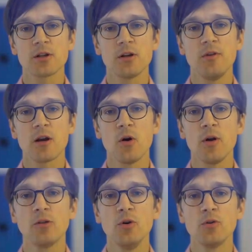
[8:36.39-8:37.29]
we are
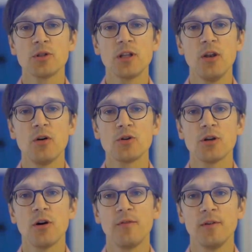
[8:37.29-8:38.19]
going to use the
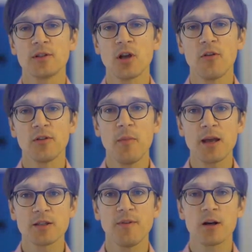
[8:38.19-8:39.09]
notion of
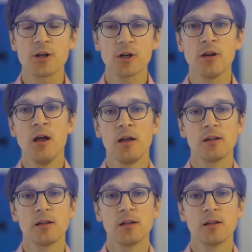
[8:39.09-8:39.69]
softmax function